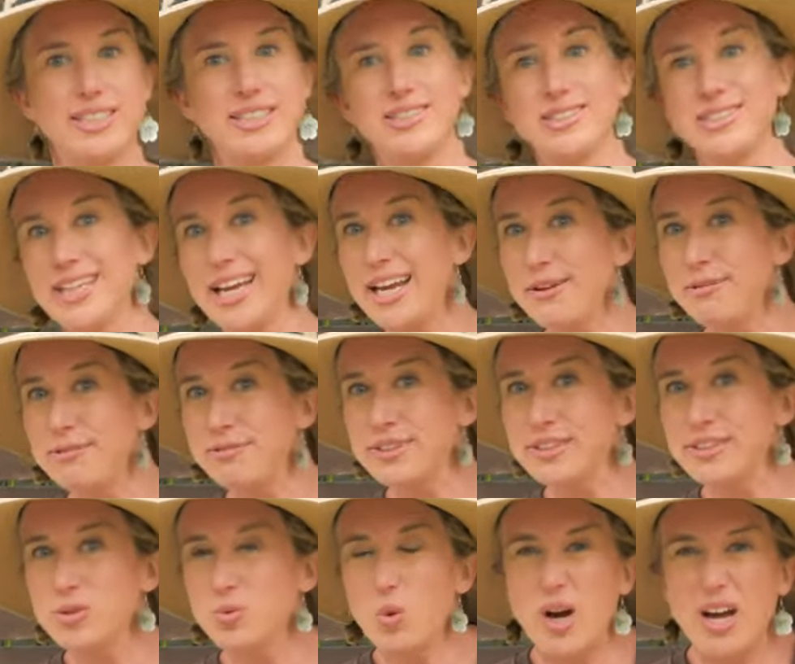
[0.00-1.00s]
such as
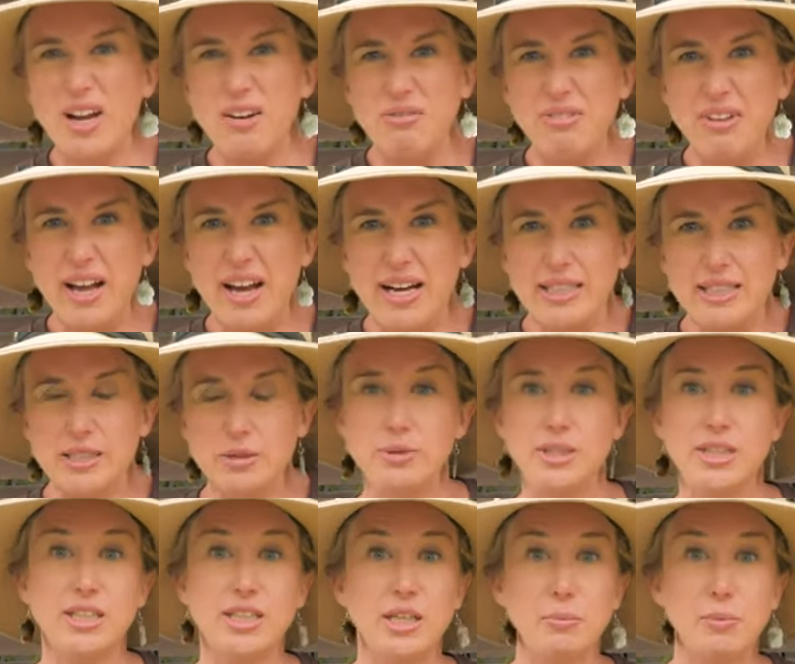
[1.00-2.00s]
aphids, whiteflies,
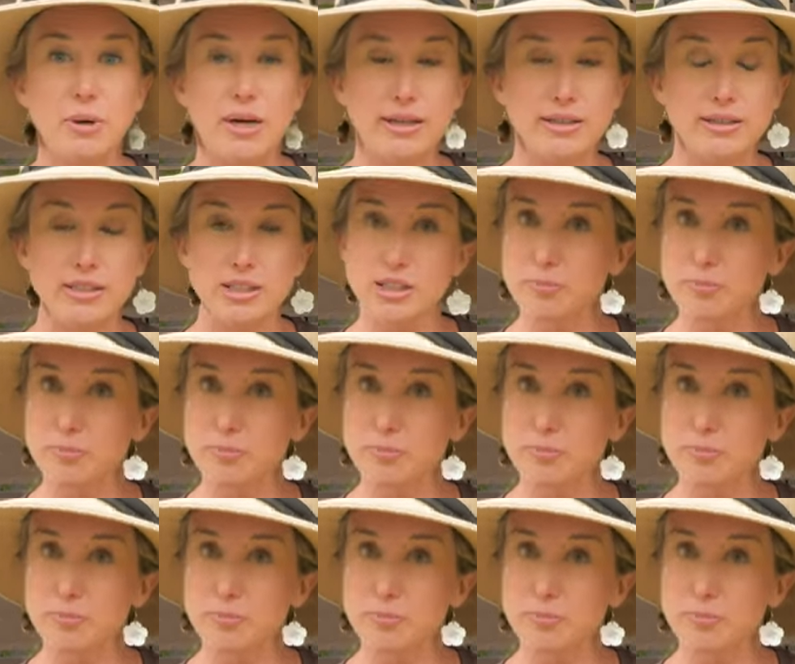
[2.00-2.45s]
mealybugs,